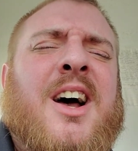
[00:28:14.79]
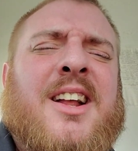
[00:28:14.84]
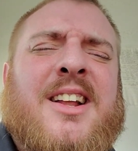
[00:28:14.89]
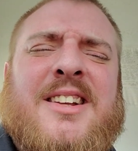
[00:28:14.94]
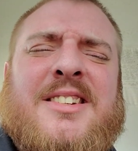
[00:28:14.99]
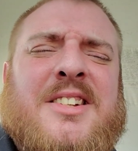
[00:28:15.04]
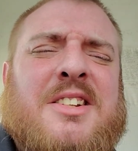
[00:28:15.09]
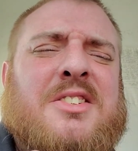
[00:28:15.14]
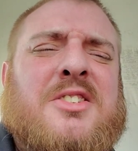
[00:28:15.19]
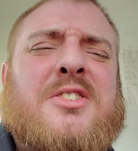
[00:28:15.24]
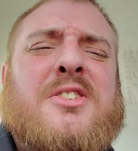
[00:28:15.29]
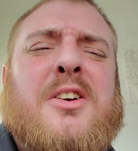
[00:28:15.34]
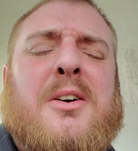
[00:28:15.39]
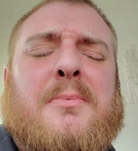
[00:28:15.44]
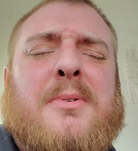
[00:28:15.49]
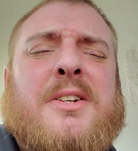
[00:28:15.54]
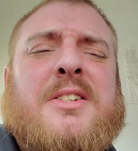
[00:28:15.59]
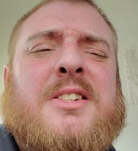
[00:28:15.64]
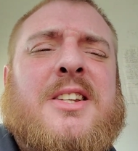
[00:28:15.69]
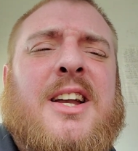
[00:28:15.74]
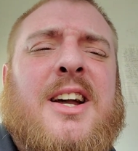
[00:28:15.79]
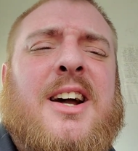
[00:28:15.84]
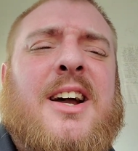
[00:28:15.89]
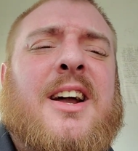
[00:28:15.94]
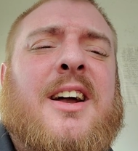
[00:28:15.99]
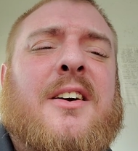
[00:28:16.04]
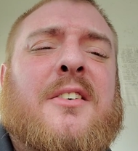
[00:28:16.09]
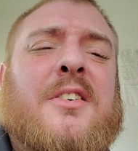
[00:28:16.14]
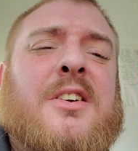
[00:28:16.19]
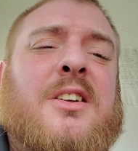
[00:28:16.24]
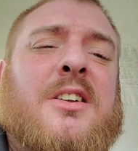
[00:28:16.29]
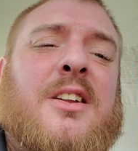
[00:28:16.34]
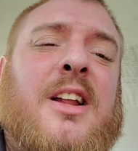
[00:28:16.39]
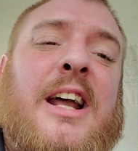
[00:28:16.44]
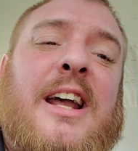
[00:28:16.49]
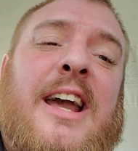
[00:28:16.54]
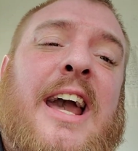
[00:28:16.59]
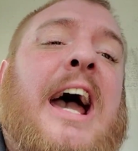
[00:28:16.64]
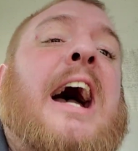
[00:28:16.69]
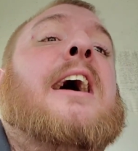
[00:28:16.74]
This is the stupidest thing I ever
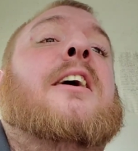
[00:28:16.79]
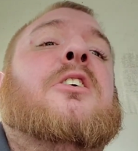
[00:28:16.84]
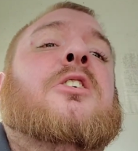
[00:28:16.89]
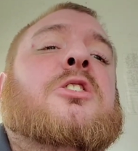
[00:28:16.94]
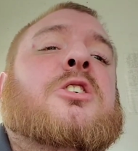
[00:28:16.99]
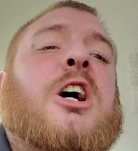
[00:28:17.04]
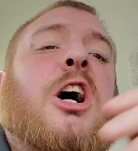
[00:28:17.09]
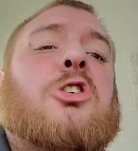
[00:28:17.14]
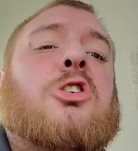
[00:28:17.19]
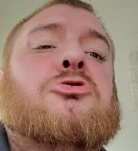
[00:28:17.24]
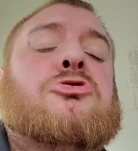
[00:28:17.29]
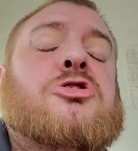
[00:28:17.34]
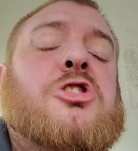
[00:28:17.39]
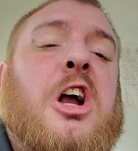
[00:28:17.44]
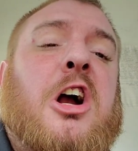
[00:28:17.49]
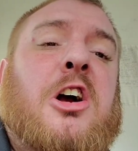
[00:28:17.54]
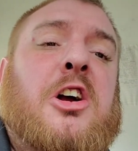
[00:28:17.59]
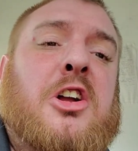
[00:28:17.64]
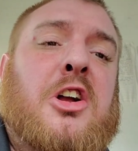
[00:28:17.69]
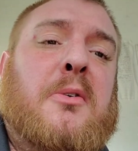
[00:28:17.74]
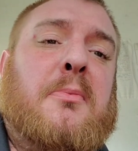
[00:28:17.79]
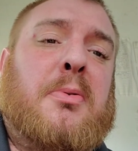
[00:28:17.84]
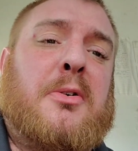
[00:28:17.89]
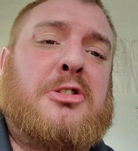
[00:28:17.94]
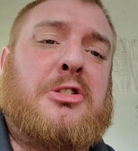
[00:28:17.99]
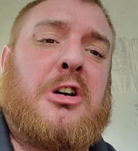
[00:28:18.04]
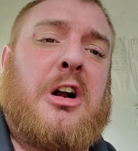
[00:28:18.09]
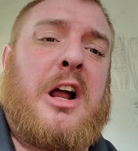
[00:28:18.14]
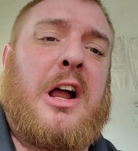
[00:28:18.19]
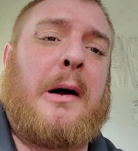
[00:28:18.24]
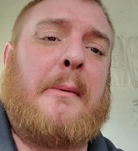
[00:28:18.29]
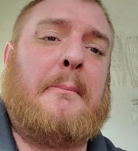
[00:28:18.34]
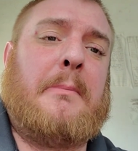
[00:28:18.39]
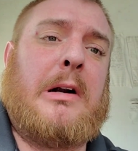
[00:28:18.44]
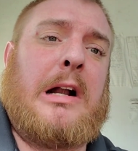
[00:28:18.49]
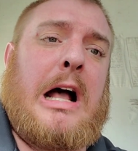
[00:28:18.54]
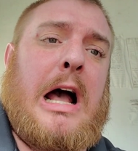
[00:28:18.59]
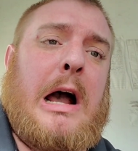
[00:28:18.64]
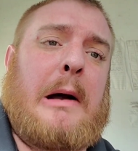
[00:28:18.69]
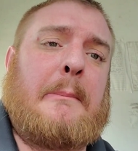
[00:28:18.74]
like actors. How dare you portray a
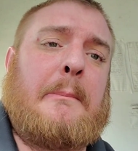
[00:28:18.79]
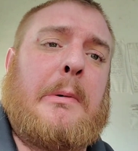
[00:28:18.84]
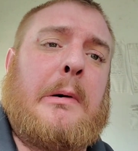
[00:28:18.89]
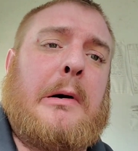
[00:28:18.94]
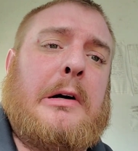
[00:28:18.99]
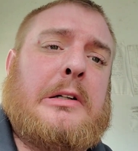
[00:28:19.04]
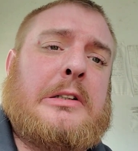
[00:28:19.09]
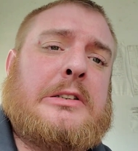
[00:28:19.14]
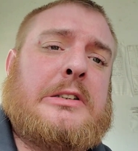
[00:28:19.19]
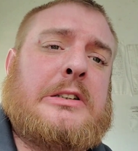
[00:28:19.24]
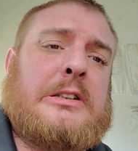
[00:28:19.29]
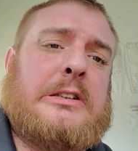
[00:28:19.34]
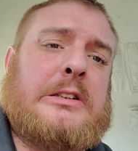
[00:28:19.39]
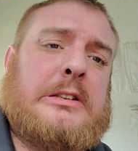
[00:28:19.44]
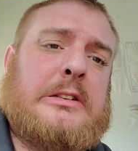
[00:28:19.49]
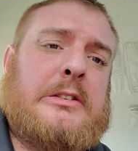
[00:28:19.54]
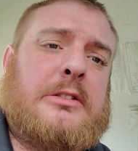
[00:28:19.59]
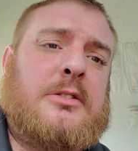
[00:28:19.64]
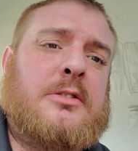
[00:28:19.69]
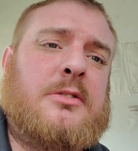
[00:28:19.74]
black person?